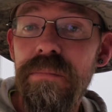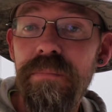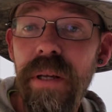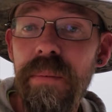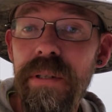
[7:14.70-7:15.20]

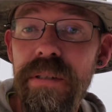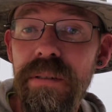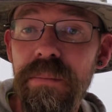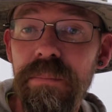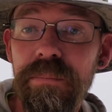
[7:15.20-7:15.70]
maybe
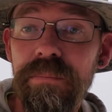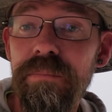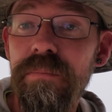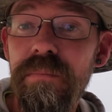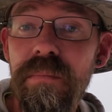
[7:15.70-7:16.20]
some,
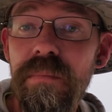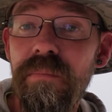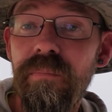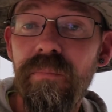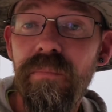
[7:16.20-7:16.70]

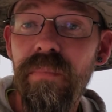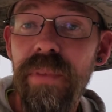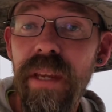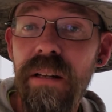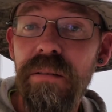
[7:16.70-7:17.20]

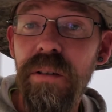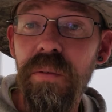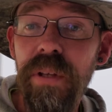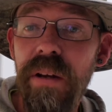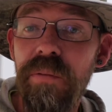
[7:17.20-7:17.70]
I don't know
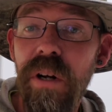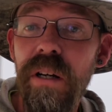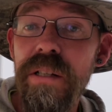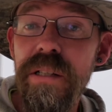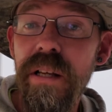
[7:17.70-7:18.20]
if they have
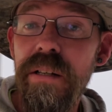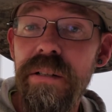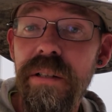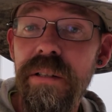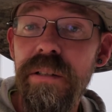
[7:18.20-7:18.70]
rock
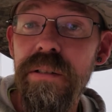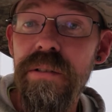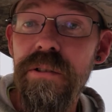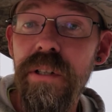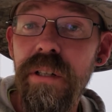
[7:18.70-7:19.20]
sliders on
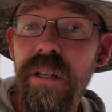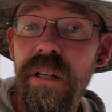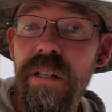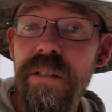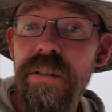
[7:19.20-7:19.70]
those
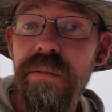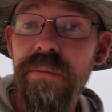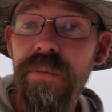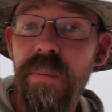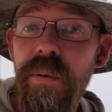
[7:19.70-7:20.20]
TrailHawks
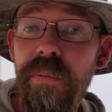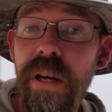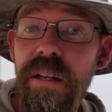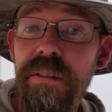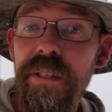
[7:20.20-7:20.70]
from the
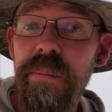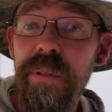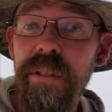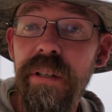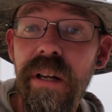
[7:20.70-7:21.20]
factory,
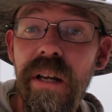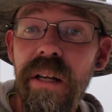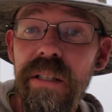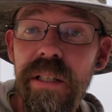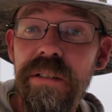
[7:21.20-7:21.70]
but
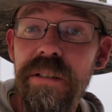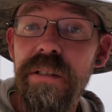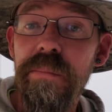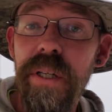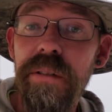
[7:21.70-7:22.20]
get you
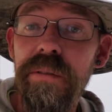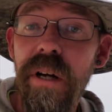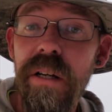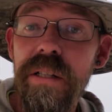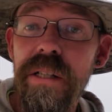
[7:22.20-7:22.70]
some better
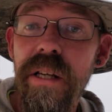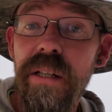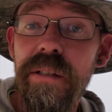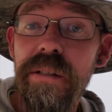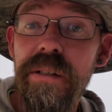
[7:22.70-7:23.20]
rock
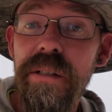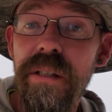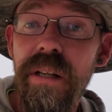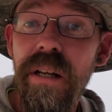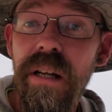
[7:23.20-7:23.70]
sliders.
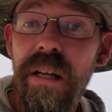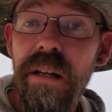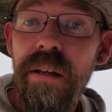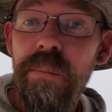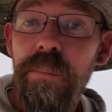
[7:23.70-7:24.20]

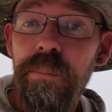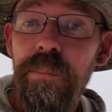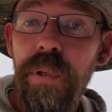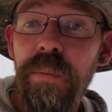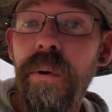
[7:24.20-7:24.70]

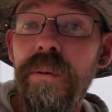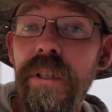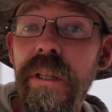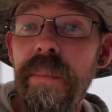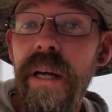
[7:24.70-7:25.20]
But what
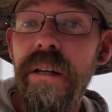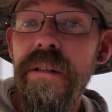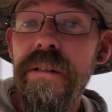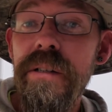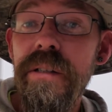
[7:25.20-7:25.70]
really
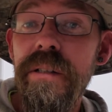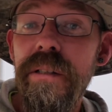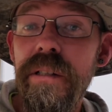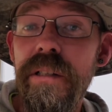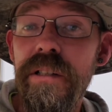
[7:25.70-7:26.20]
matters
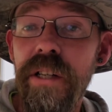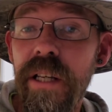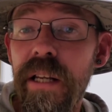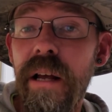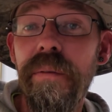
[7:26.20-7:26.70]
is that you
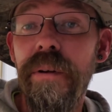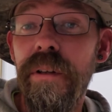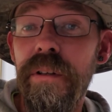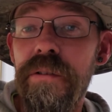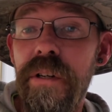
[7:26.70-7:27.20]
get out there
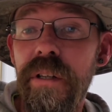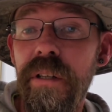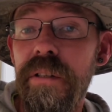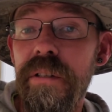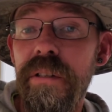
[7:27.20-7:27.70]
on the
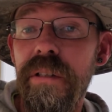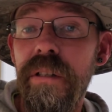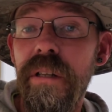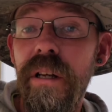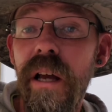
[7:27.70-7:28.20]
trails
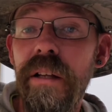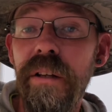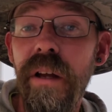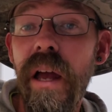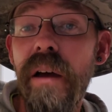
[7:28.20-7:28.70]
and
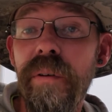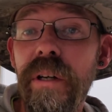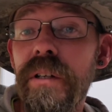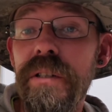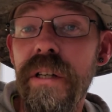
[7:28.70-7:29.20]
you have a
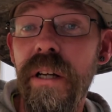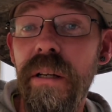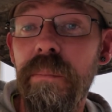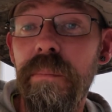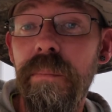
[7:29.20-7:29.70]
good time.